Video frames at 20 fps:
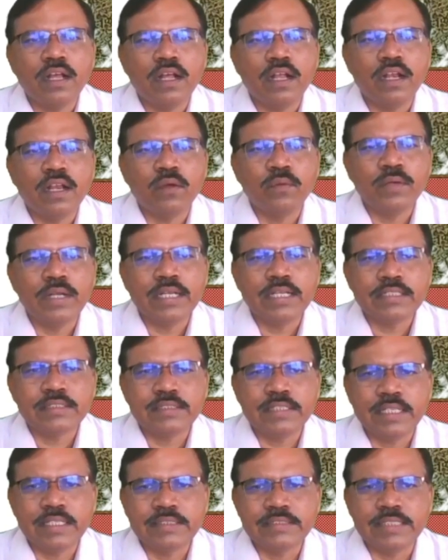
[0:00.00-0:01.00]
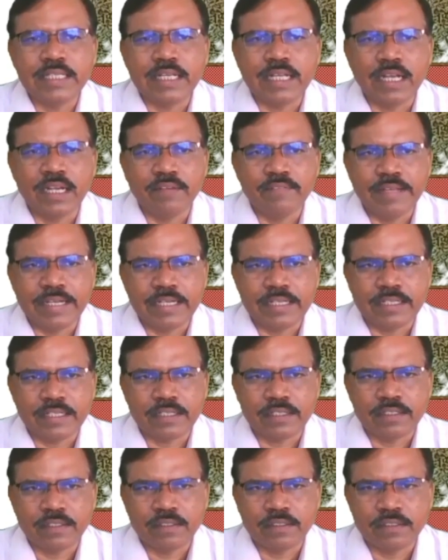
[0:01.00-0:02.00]
Now let us take second
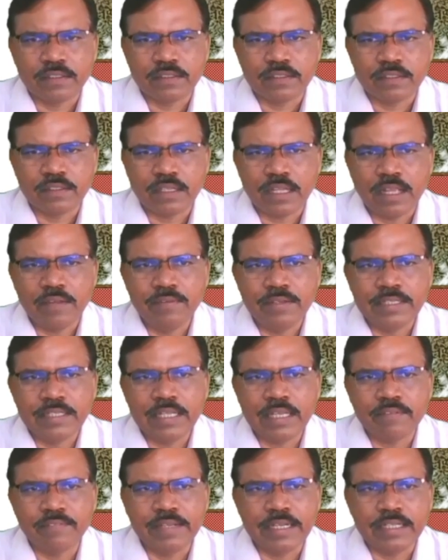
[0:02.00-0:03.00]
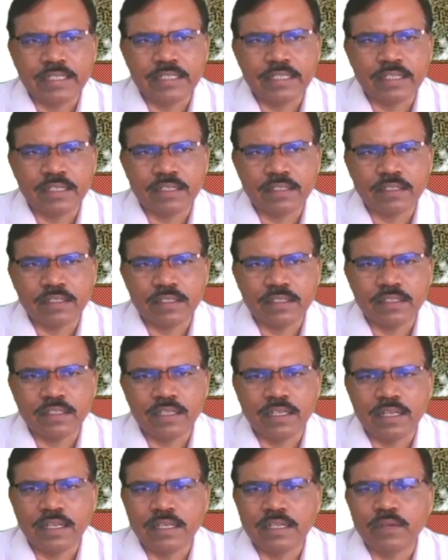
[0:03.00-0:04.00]
vector. I will take vector.
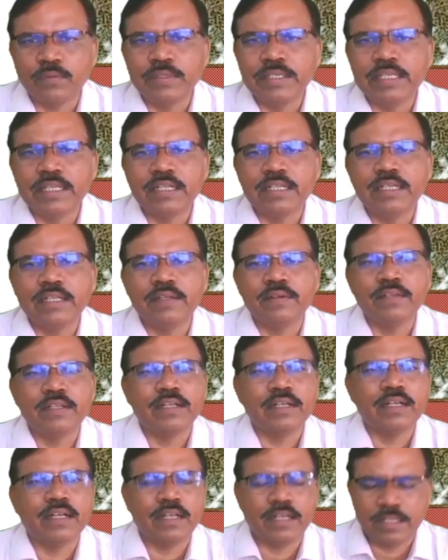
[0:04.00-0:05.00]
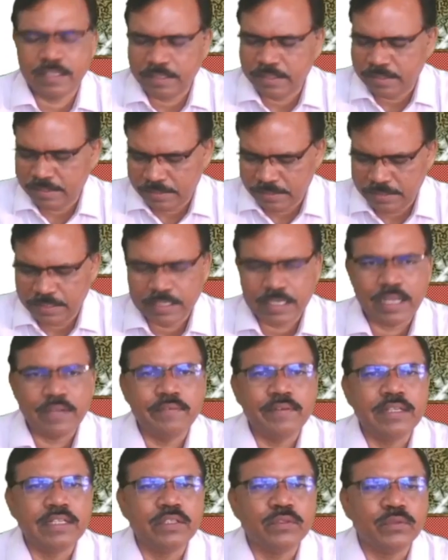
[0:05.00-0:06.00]
Now here I
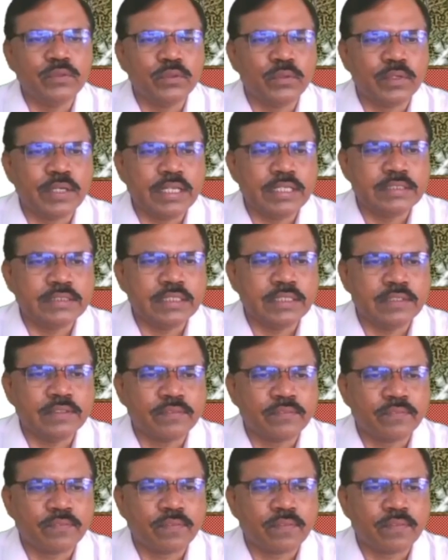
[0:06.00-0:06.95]
will give notation.